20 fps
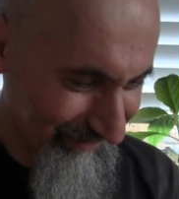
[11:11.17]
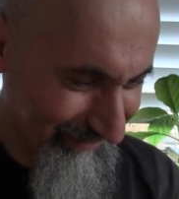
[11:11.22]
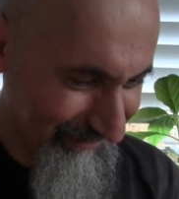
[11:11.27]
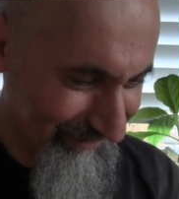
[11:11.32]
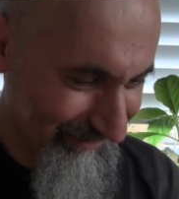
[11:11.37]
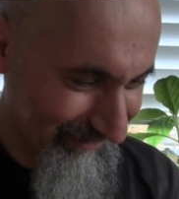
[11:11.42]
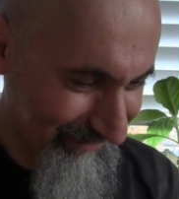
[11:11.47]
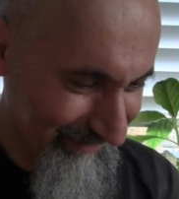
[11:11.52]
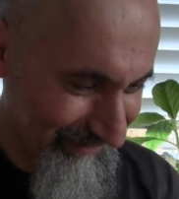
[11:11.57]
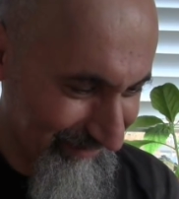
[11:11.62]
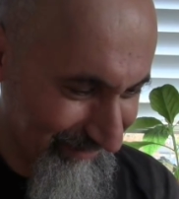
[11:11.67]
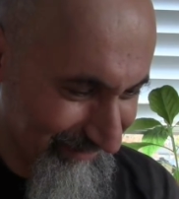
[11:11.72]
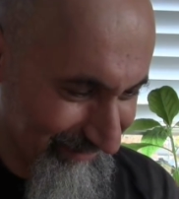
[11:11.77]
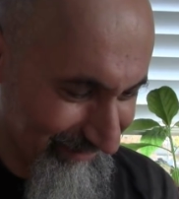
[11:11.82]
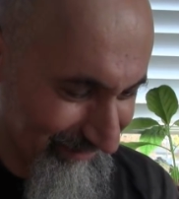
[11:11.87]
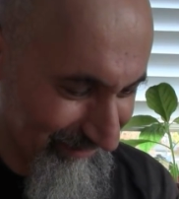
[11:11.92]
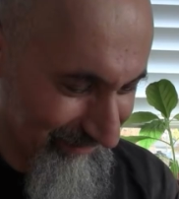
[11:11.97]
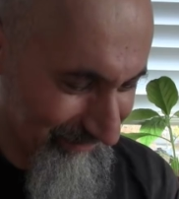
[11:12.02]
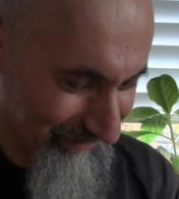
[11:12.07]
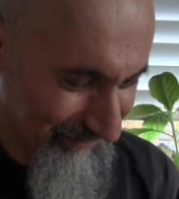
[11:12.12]

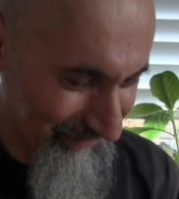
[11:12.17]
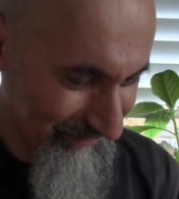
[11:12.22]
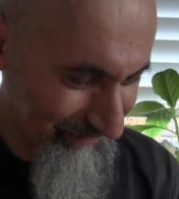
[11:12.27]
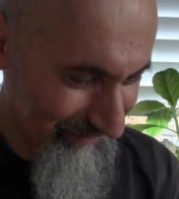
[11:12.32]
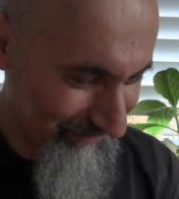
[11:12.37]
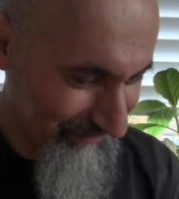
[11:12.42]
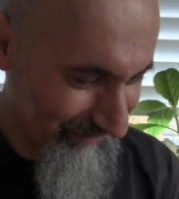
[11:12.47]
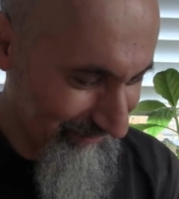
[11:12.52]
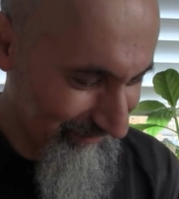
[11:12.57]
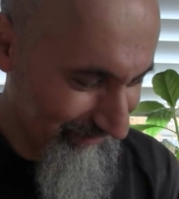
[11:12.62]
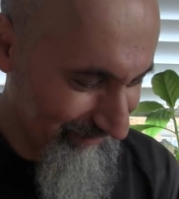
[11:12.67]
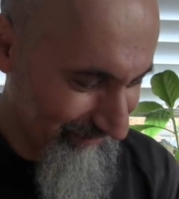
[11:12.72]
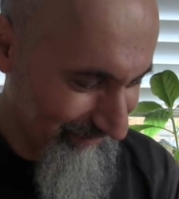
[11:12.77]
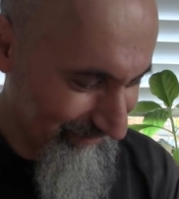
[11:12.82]
(silence)